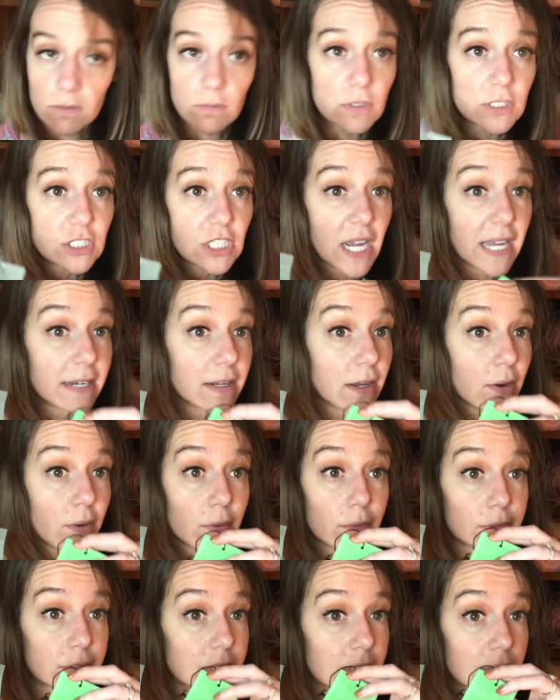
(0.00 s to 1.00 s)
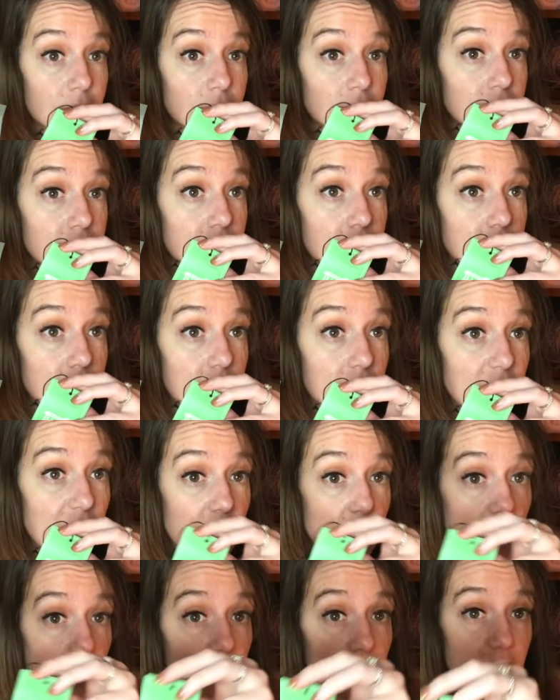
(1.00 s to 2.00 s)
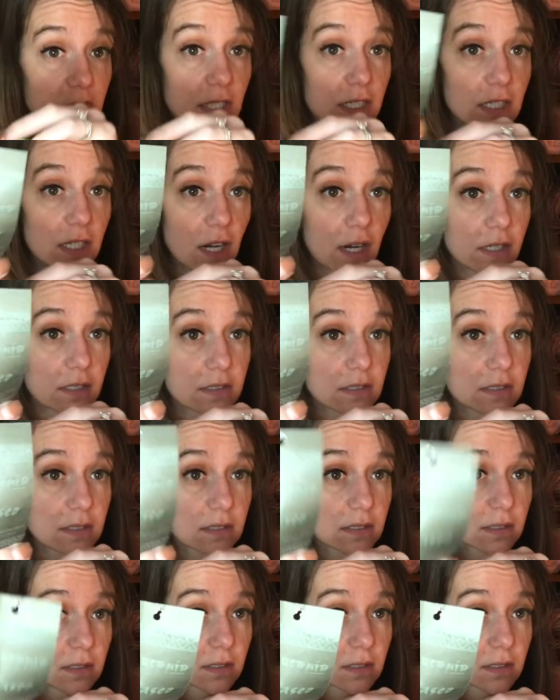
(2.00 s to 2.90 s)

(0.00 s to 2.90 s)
which I don't. They go to the yarns.